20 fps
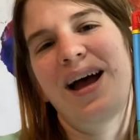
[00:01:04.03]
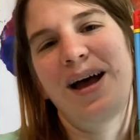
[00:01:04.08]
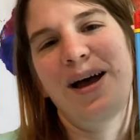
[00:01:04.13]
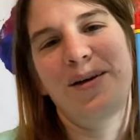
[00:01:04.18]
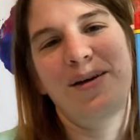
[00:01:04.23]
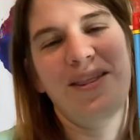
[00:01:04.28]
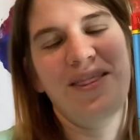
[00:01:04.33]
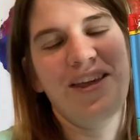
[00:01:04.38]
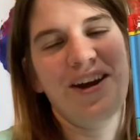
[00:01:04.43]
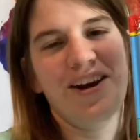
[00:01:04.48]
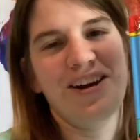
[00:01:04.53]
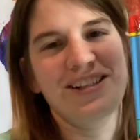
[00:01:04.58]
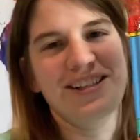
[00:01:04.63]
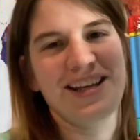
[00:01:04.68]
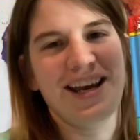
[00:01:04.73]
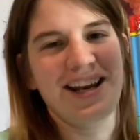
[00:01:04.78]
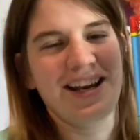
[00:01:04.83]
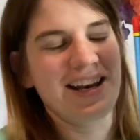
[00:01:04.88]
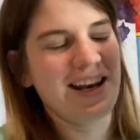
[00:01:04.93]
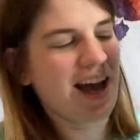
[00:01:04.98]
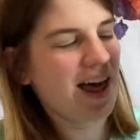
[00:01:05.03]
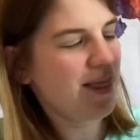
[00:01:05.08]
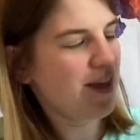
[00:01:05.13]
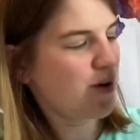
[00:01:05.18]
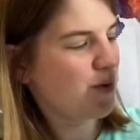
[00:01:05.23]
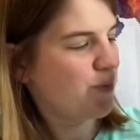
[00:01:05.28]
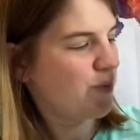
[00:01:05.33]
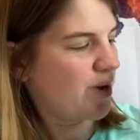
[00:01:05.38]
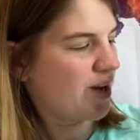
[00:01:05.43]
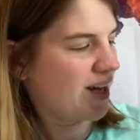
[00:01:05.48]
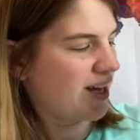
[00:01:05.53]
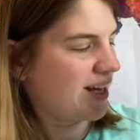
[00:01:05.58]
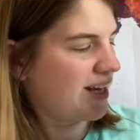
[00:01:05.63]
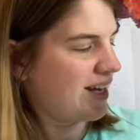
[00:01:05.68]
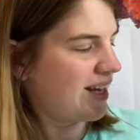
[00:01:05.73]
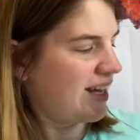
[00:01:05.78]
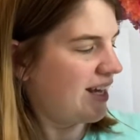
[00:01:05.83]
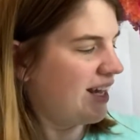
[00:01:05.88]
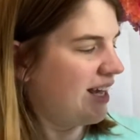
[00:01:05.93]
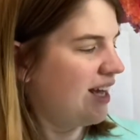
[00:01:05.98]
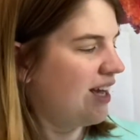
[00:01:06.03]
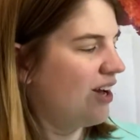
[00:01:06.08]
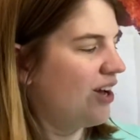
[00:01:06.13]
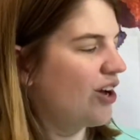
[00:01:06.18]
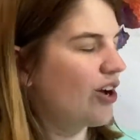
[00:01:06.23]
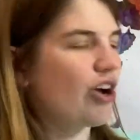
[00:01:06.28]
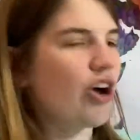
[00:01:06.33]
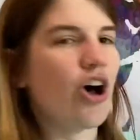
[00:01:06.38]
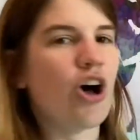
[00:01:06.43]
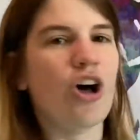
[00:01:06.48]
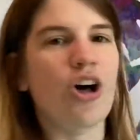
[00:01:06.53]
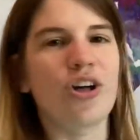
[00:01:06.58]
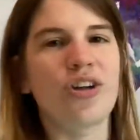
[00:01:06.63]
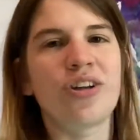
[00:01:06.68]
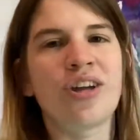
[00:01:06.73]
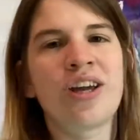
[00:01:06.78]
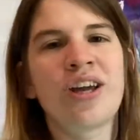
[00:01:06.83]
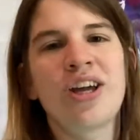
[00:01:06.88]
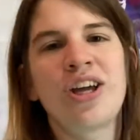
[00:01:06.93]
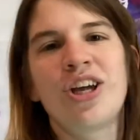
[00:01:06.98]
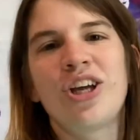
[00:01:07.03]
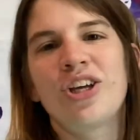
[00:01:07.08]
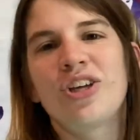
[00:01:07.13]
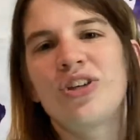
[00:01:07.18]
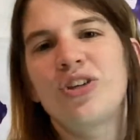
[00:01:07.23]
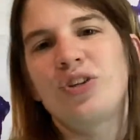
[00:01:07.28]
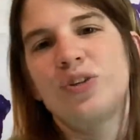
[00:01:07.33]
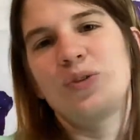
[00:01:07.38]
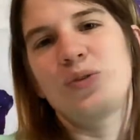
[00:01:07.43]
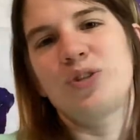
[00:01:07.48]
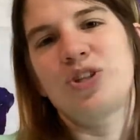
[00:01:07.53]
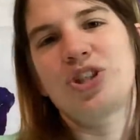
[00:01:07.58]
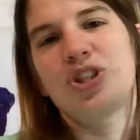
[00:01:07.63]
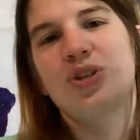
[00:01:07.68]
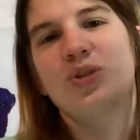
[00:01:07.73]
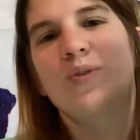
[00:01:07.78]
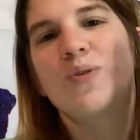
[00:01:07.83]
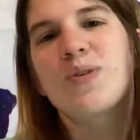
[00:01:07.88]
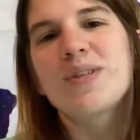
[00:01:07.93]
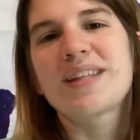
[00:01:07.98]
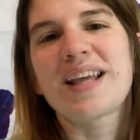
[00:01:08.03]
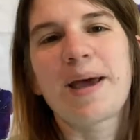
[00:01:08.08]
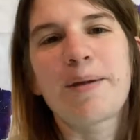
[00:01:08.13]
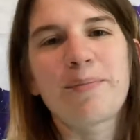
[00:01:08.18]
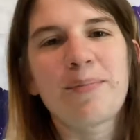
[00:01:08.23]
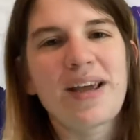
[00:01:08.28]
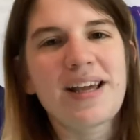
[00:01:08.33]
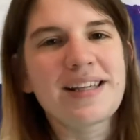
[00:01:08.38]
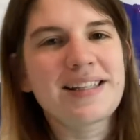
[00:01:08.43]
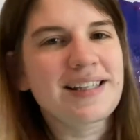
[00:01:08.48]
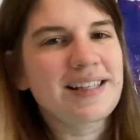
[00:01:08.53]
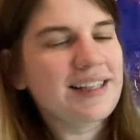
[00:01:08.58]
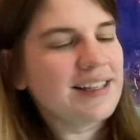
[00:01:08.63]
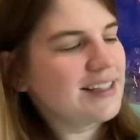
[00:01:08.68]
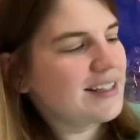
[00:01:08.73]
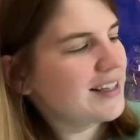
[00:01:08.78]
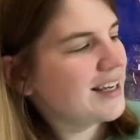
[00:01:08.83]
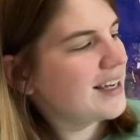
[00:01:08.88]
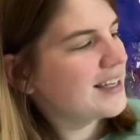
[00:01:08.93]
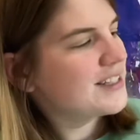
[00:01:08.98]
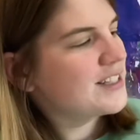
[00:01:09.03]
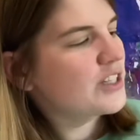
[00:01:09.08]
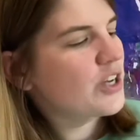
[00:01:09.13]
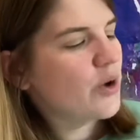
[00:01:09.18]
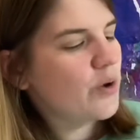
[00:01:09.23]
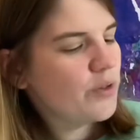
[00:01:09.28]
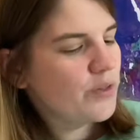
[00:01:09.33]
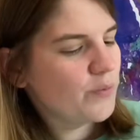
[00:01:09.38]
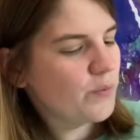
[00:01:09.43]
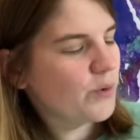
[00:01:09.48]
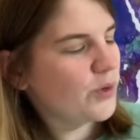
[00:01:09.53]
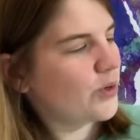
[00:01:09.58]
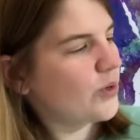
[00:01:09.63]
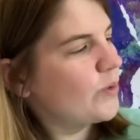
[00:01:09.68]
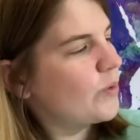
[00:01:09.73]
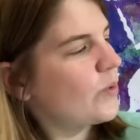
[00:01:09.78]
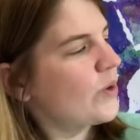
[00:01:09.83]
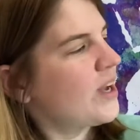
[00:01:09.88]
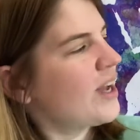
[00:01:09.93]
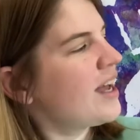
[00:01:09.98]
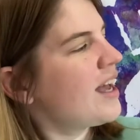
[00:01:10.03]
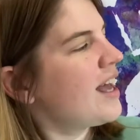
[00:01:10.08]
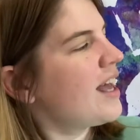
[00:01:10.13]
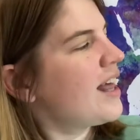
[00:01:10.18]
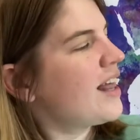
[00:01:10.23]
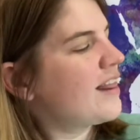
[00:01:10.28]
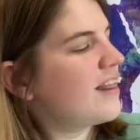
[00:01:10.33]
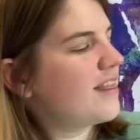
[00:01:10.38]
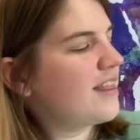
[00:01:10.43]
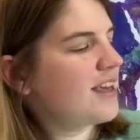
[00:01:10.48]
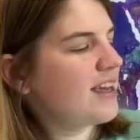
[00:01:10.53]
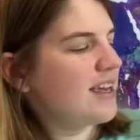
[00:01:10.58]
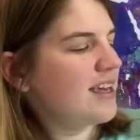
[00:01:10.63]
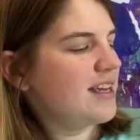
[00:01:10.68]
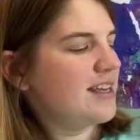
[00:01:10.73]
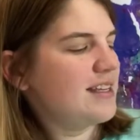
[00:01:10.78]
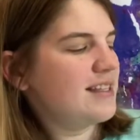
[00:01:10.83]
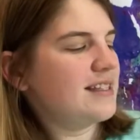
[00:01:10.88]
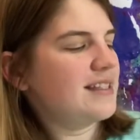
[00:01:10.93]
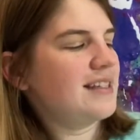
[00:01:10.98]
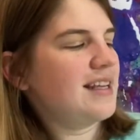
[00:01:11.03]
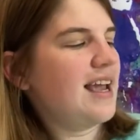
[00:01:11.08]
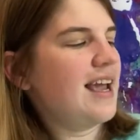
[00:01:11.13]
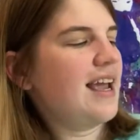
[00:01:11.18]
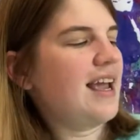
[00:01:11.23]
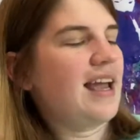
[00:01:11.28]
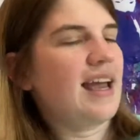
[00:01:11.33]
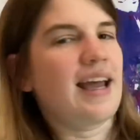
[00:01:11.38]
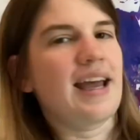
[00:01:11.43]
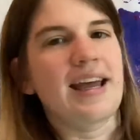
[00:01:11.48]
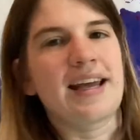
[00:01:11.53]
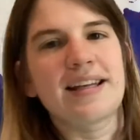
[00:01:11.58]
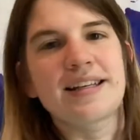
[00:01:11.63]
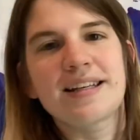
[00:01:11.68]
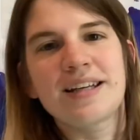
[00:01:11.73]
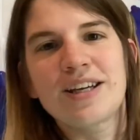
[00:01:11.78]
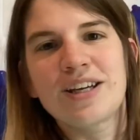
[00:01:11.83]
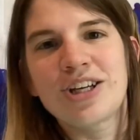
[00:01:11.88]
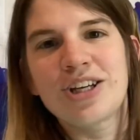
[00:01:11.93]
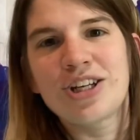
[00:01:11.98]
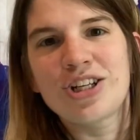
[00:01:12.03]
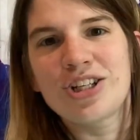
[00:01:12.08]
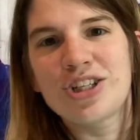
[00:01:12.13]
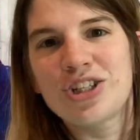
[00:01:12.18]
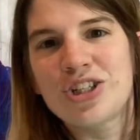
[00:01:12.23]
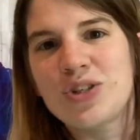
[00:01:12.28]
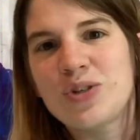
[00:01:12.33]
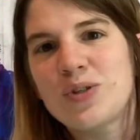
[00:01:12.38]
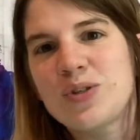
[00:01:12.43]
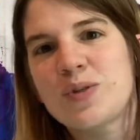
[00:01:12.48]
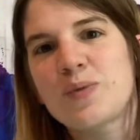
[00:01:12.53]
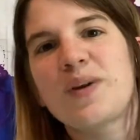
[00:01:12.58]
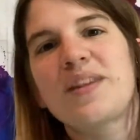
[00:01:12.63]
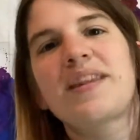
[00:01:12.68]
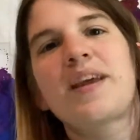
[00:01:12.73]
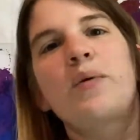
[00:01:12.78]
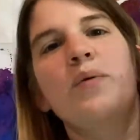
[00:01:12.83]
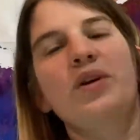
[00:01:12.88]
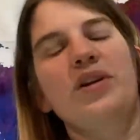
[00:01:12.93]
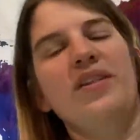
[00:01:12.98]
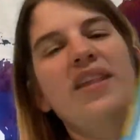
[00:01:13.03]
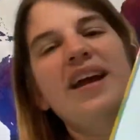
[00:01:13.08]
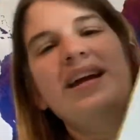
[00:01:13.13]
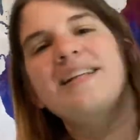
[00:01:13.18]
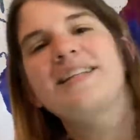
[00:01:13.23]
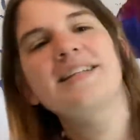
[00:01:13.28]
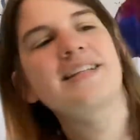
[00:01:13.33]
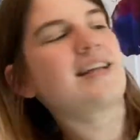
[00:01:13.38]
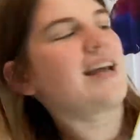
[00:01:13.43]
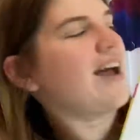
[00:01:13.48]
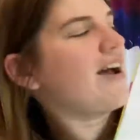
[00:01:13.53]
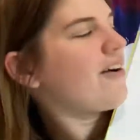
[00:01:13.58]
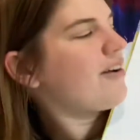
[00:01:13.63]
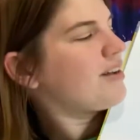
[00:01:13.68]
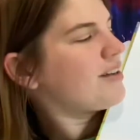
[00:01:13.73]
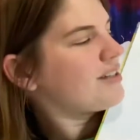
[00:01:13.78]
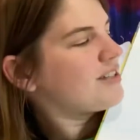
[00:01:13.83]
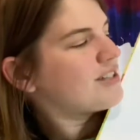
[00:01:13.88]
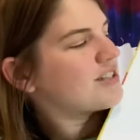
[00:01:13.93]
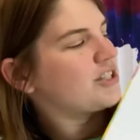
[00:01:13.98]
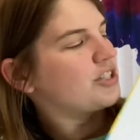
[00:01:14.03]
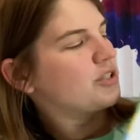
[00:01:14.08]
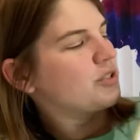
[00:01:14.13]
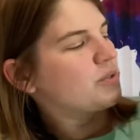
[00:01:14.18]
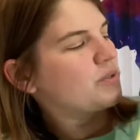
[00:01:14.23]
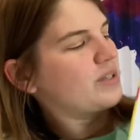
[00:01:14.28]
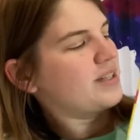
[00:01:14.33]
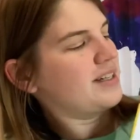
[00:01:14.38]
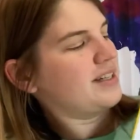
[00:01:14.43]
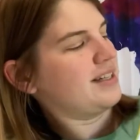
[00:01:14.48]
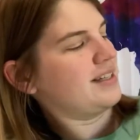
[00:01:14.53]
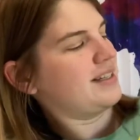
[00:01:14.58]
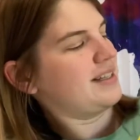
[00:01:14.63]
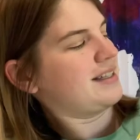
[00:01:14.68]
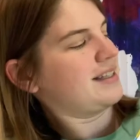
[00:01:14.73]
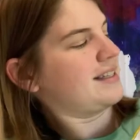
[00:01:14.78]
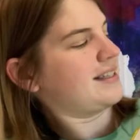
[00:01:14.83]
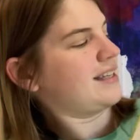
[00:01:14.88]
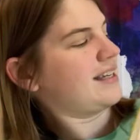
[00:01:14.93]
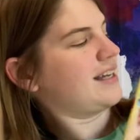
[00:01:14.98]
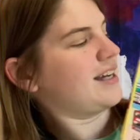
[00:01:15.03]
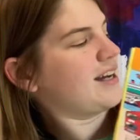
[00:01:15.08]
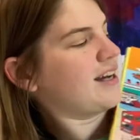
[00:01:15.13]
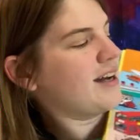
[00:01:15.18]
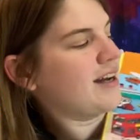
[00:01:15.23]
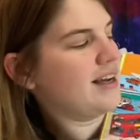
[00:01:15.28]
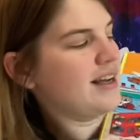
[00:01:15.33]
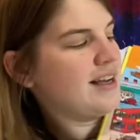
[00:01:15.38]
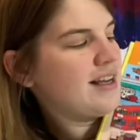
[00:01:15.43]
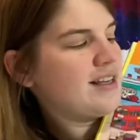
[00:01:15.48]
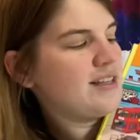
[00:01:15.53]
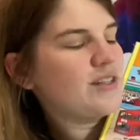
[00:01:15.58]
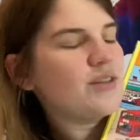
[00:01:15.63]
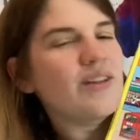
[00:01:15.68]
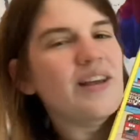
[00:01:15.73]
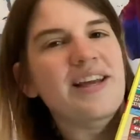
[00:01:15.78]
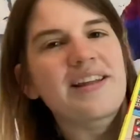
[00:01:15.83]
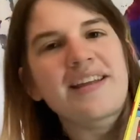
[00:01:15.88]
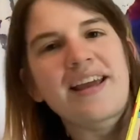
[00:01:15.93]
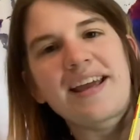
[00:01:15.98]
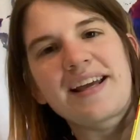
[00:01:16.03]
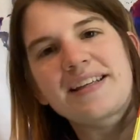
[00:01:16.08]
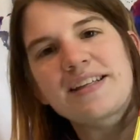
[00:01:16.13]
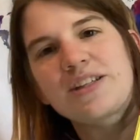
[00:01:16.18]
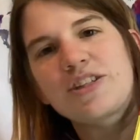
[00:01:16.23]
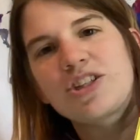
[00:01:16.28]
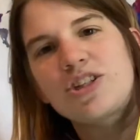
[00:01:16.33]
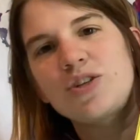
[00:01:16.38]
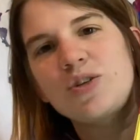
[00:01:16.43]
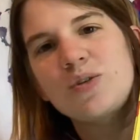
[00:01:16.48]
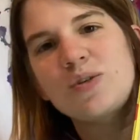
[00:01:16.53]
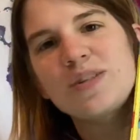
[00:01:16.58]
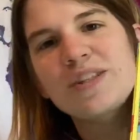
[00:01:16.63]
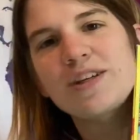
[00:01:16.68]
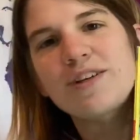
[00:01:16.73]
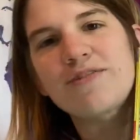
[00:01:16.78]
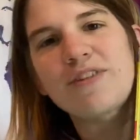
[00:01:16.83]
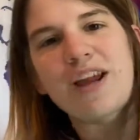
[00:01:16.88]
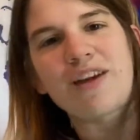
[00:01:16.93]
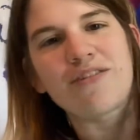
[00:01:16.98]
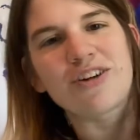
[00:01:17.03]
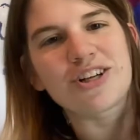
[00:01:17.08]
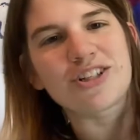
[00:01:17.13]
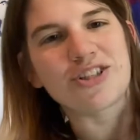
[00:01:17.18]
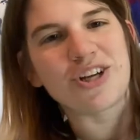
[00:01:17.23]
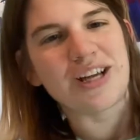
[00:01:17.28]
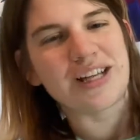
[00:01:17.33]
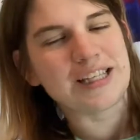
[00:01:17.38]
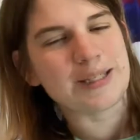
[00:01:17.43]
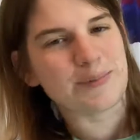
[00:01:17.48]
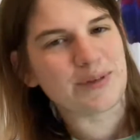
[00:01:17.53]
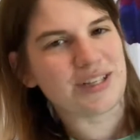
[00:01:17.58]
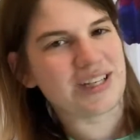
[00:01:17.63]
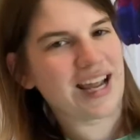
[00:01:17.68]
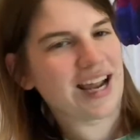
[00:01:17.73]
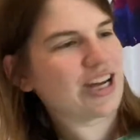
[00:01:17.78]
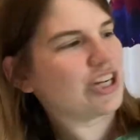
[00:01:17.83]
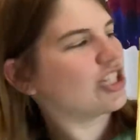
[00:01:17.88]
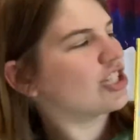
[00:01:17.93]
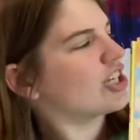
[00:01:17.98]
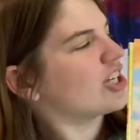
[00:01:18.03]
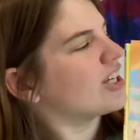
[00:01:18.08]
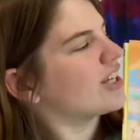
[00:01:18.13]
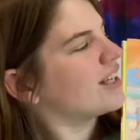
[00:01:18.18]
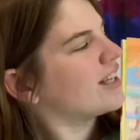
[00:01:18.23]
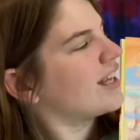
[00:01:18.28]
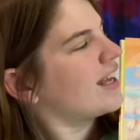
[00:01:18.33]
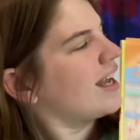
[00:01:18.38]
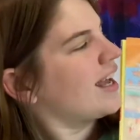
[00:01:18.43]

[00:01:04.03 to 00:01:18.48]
There's another one called You Choose. And basically they get to go through these and choose what they would like to do. Let's see here. So like they get to choose their favorite transportation